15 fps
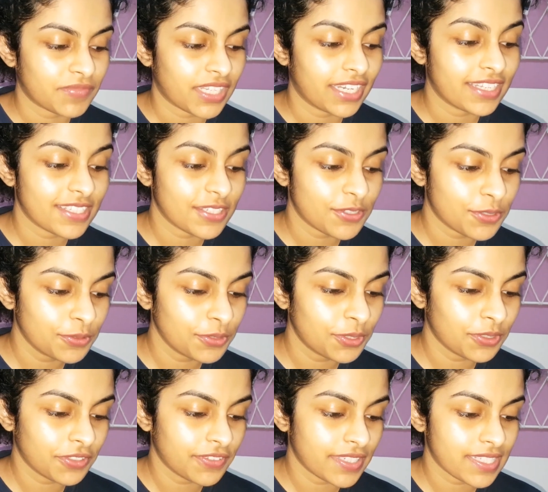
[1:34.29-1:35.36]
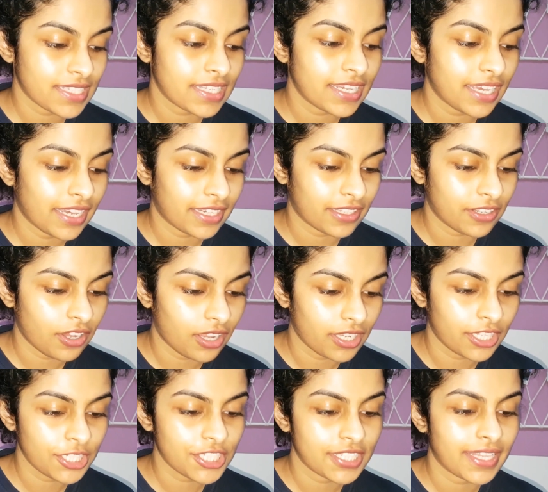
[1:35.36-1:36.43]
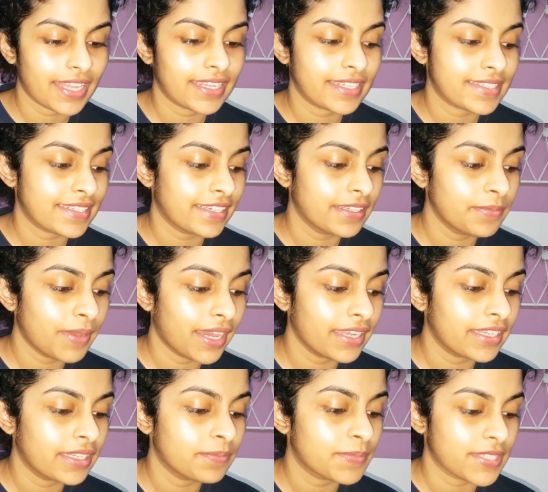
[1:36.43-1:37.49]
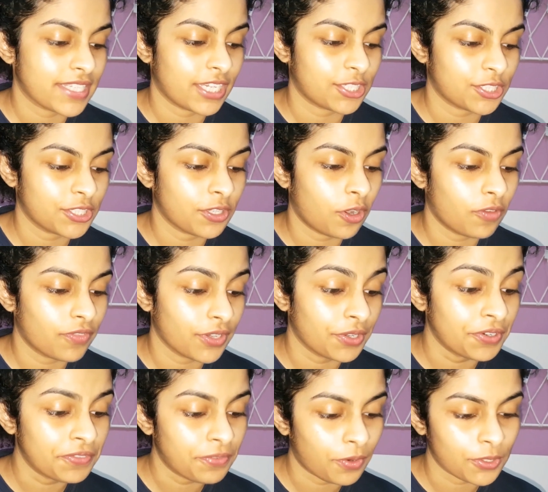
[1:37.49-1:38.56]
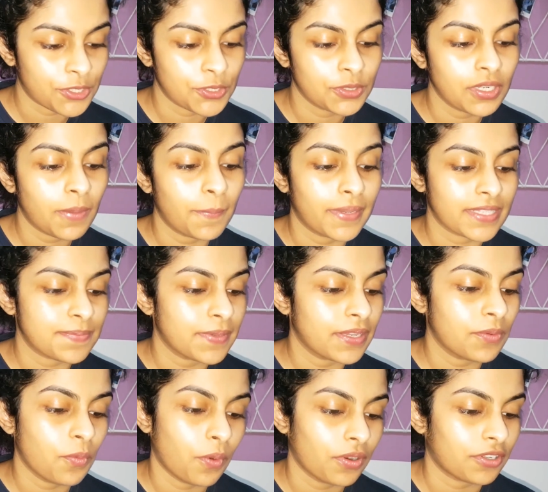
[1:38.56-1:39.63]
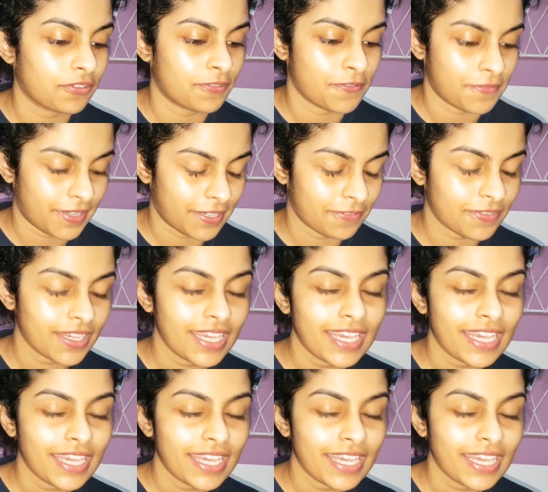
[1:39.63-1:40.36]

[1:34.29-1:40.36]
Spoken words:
"It is a truth universally acknowledged that a single man in possession of a good fortune must be in want of a wife."